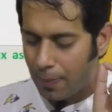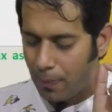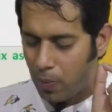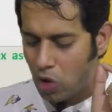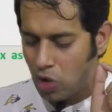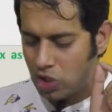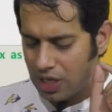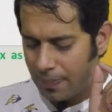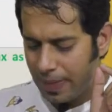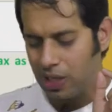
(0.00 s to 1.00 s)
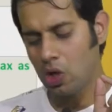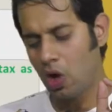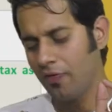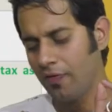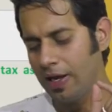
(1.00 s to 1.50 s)
apportionment
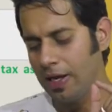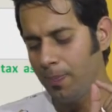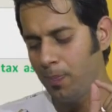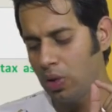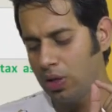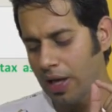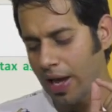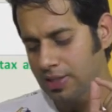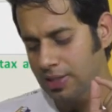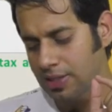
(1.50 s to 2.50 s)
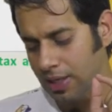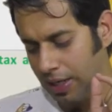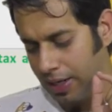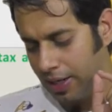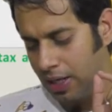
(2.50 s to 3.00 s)
of input tax
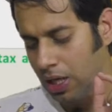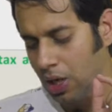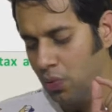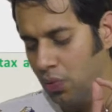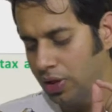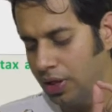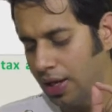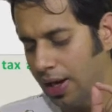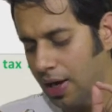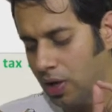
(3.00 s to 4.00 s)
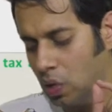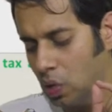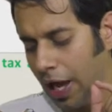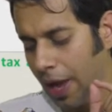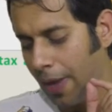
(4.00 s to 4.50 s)
credit with regard to
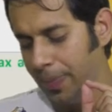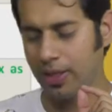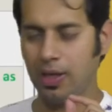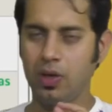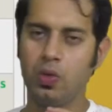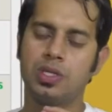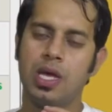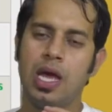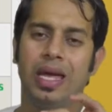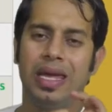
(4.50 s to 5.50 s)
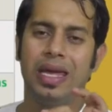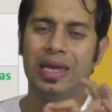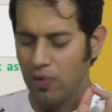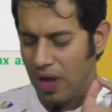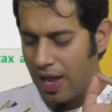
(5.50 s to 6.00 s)
capital goods. If
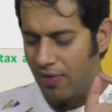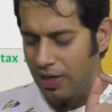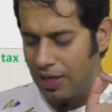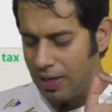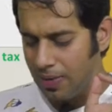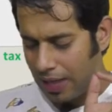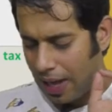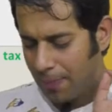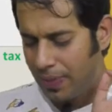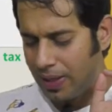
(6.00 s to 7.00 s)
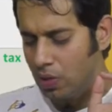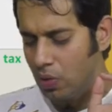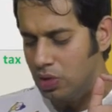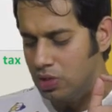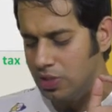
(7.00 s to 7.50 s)
you have capital
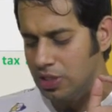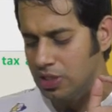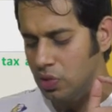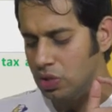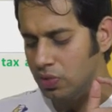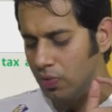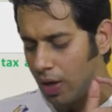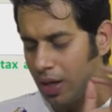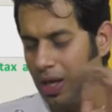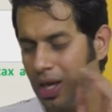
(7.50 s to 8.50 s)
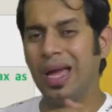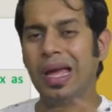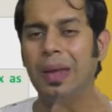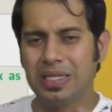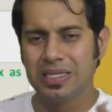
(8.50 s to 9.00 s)
goods which is used for
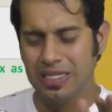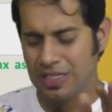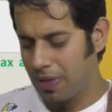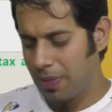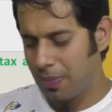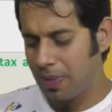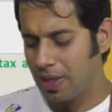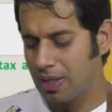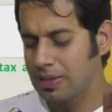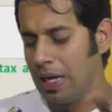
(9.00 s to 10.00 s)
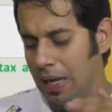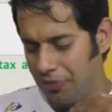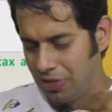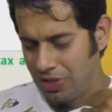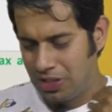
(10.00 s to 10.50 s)
business purpose,
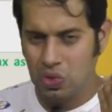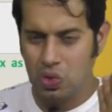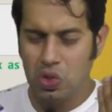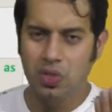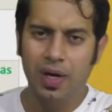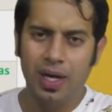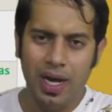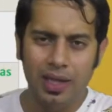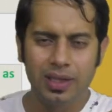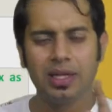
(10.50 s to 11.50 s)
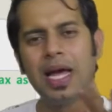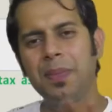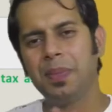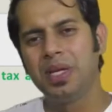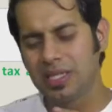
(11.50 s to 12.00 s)
which is used for other
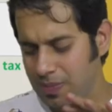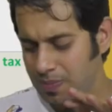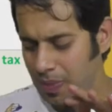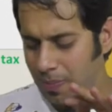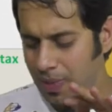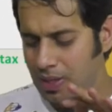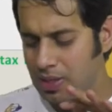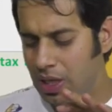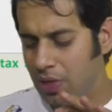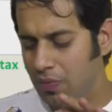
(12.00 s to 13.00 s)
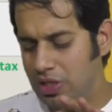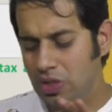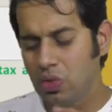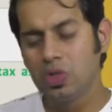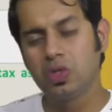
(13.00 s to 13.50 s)
than business purpose, which
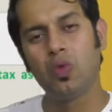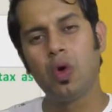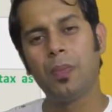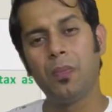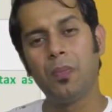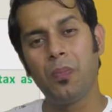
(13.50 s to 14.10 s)
is used for